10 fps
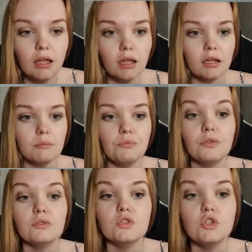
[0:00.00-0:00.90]
Um,
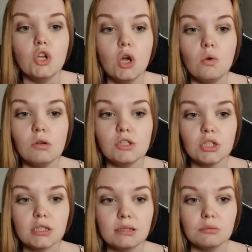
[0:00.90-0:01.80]
there is no
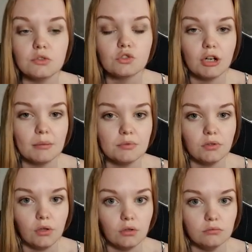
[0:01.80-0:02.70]
adjustable straps
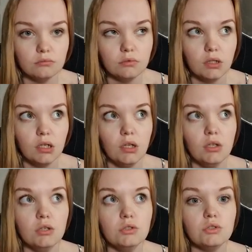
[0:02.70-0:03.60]
though.
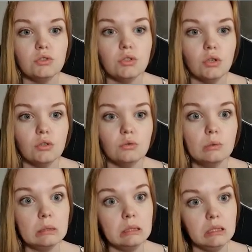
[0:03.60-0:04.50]

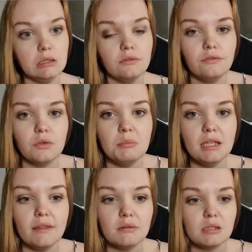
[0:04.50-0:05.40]
So, yeah, for
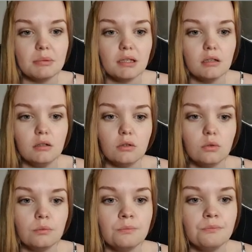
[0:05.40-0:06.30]
me, that was a bit
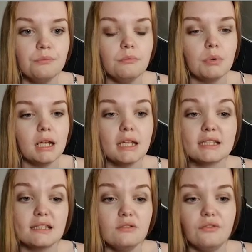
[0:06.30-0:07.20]
uh-oh. But it
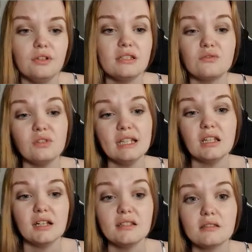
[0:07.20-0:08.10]
still fits really
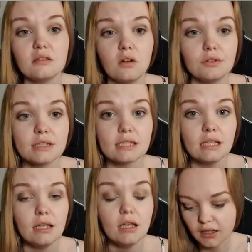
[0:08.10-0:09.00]
nice, honestly.
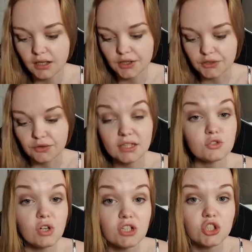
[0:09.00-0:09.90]
So this
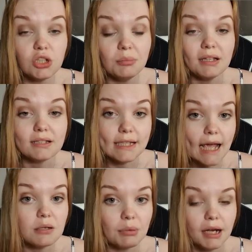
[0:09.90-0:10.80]
dress should have been
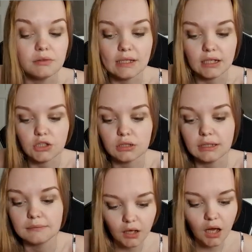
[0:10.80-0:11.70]
ten pounds actually.